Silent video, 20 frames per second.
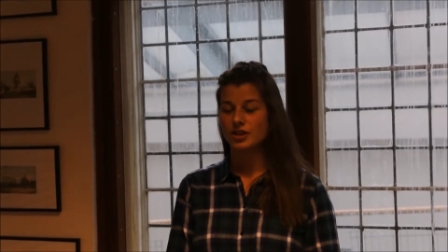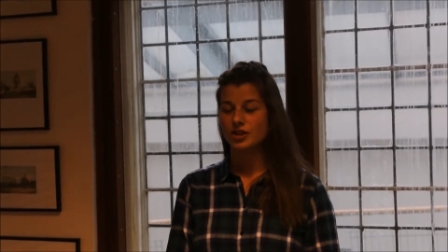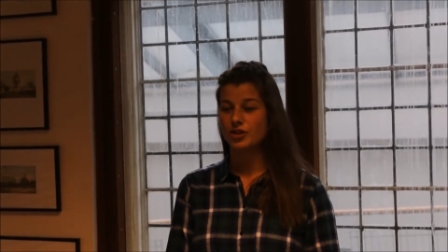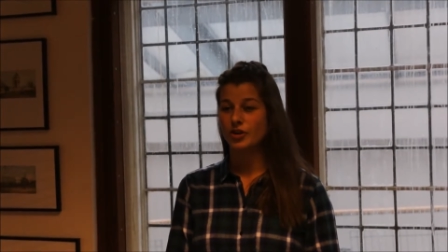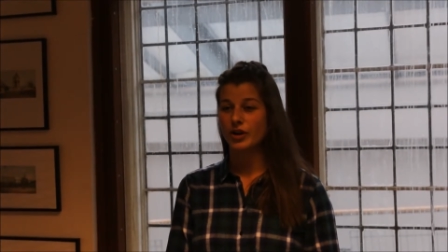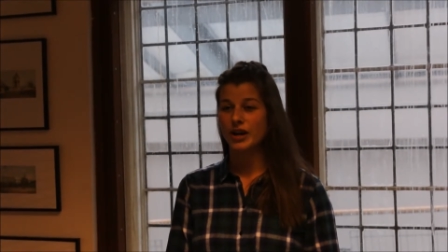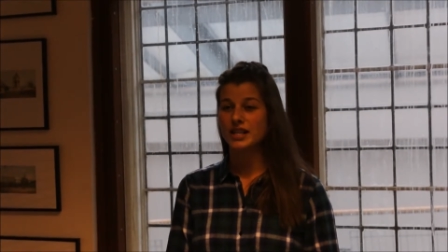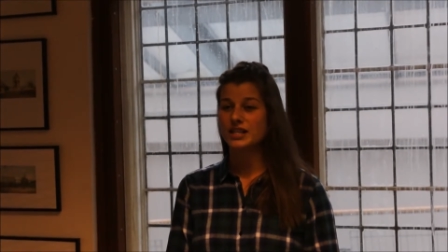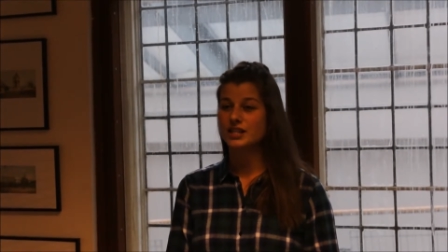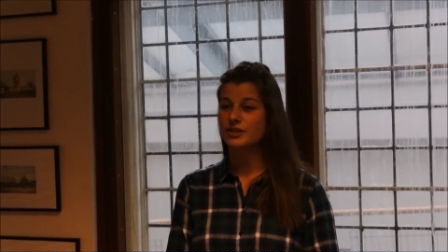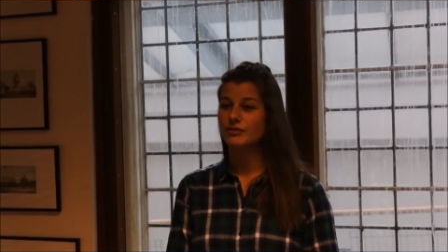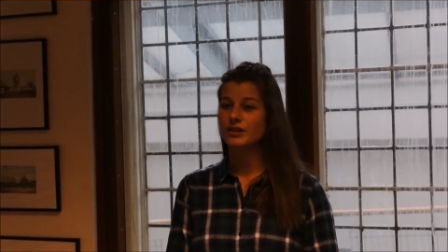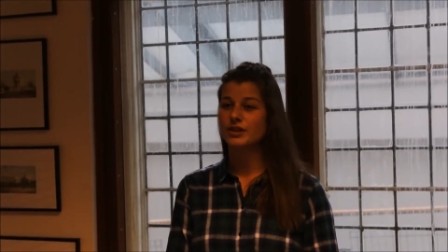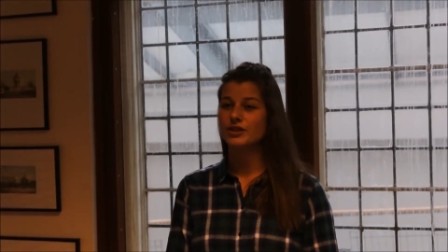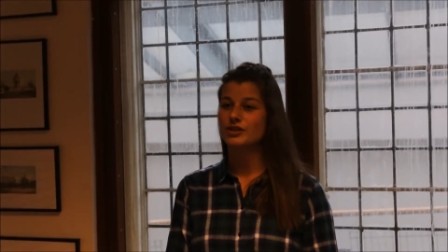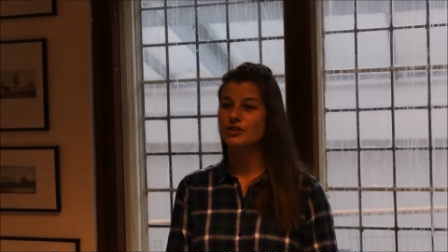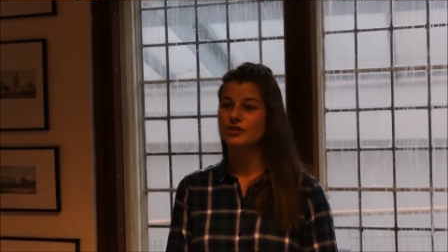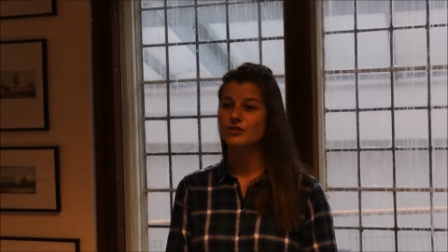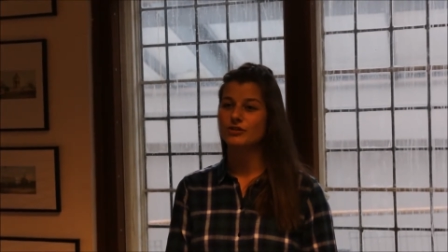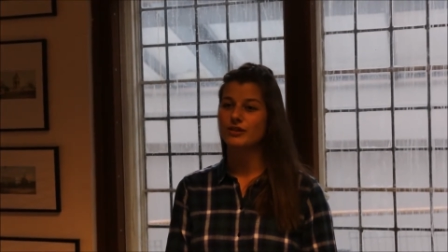Not entering
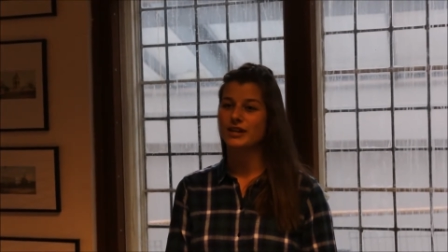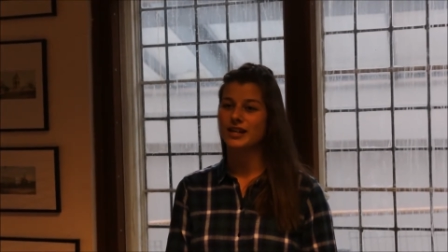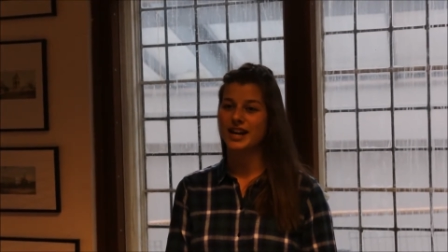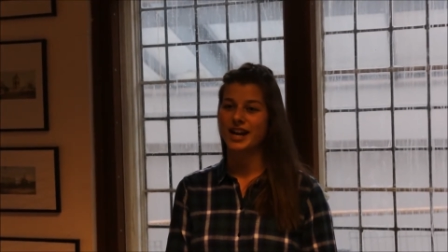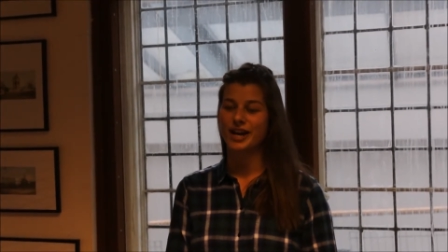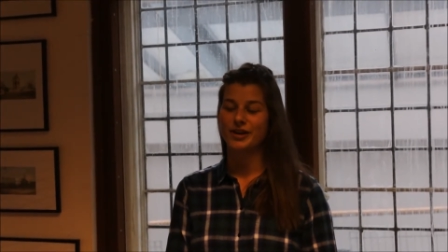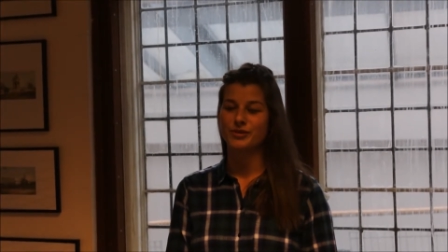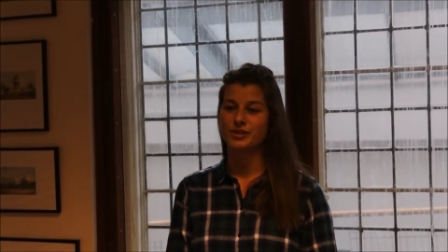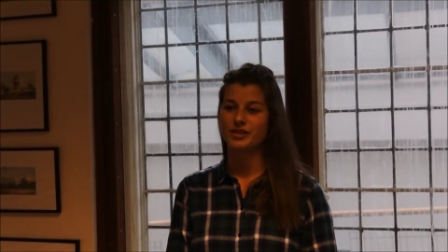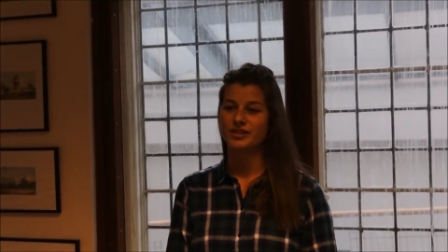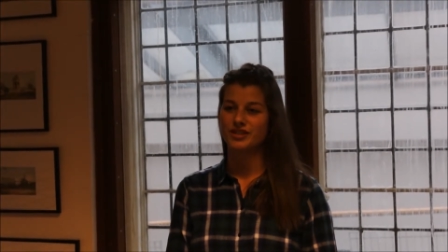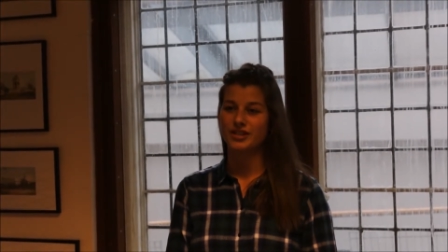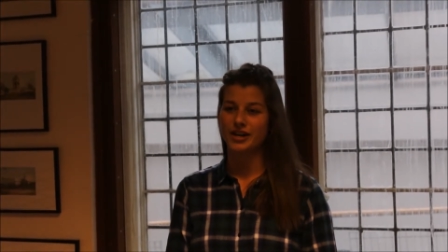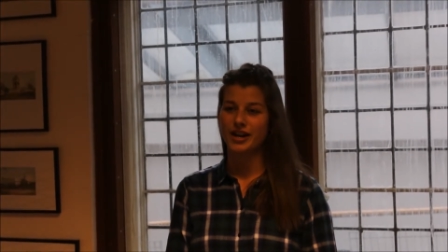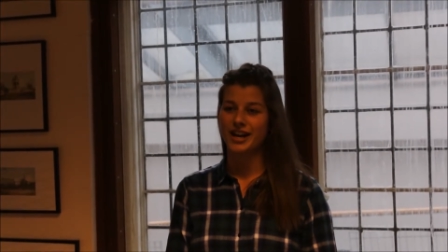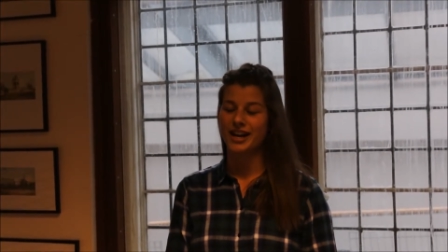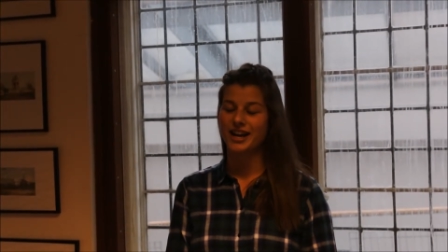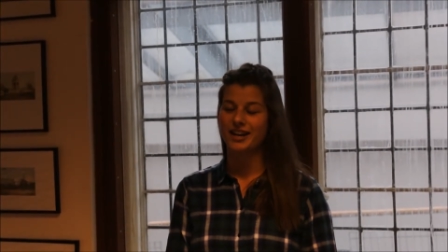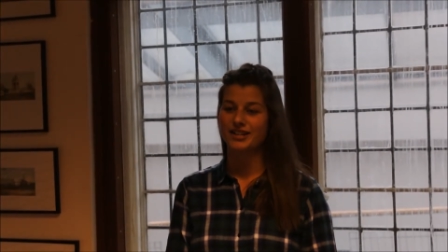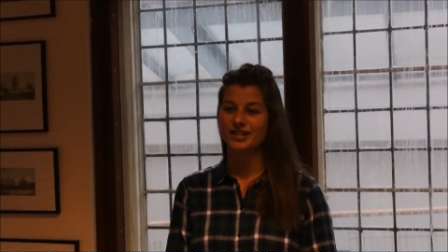the story now to
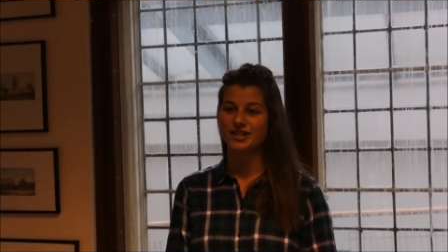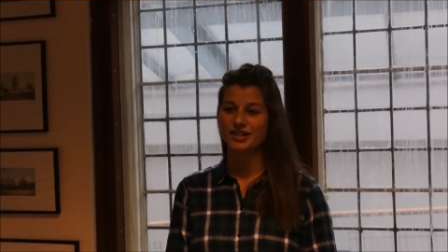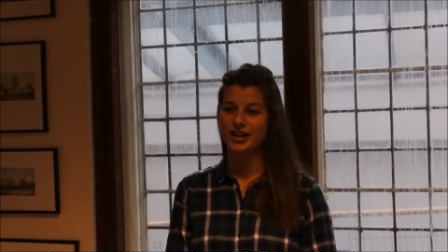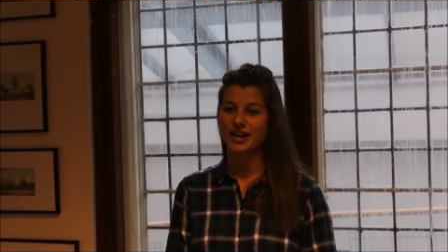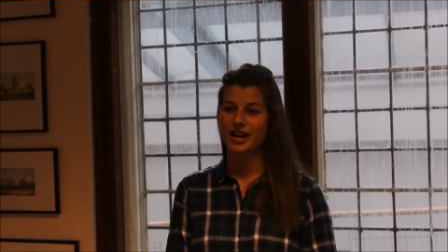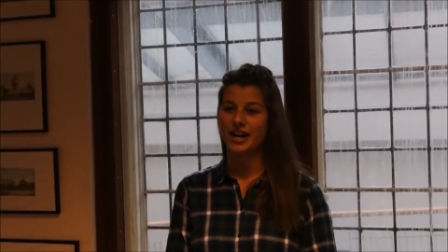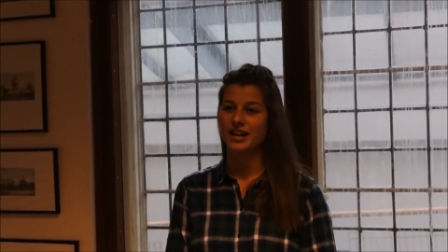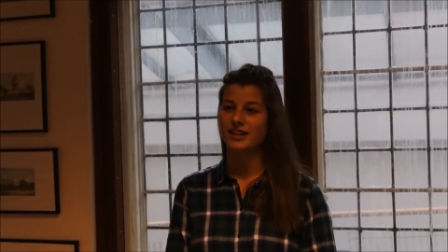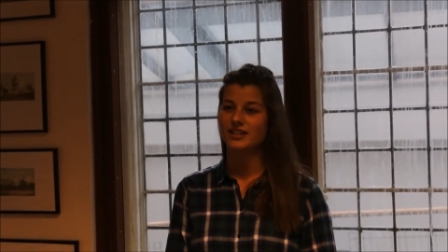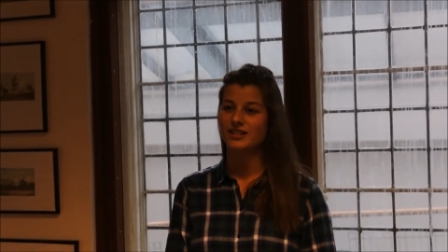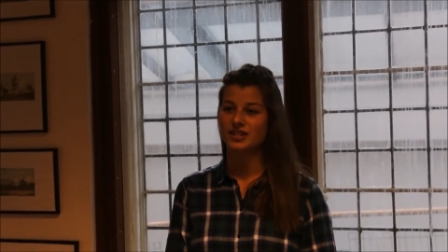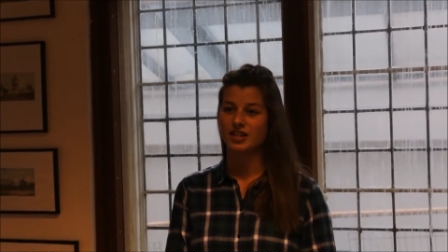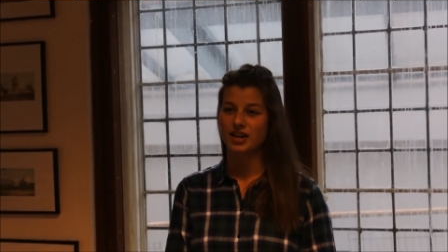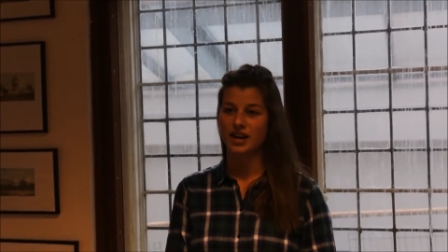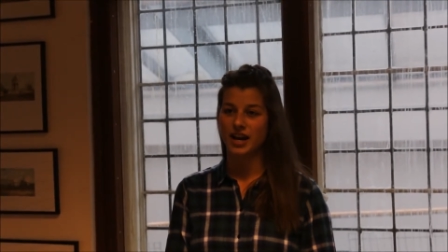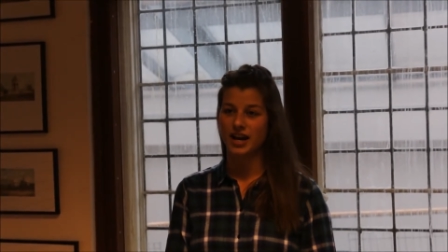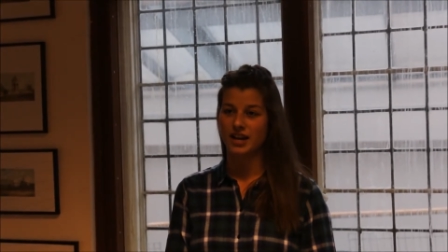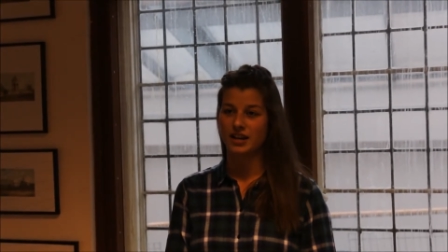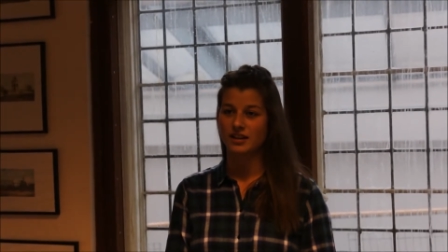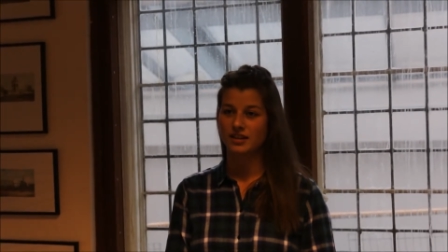die and die and
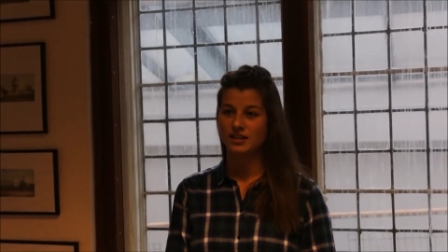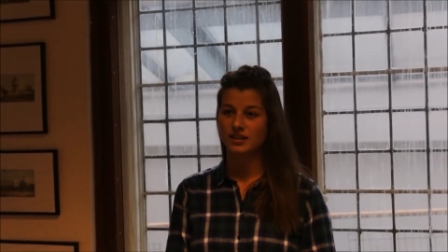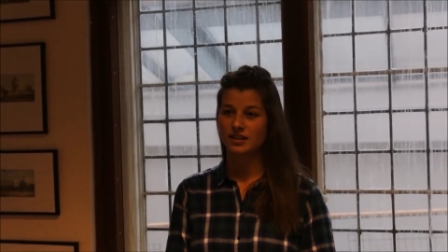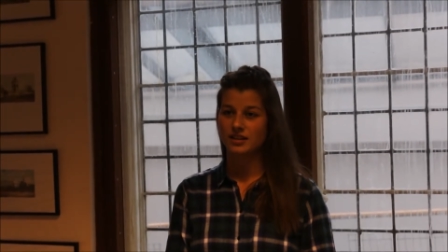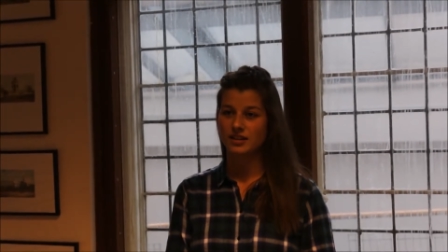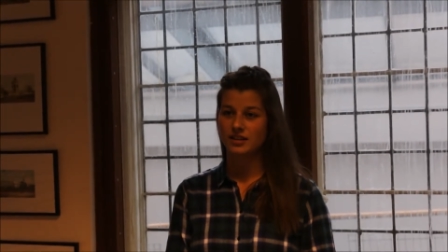die.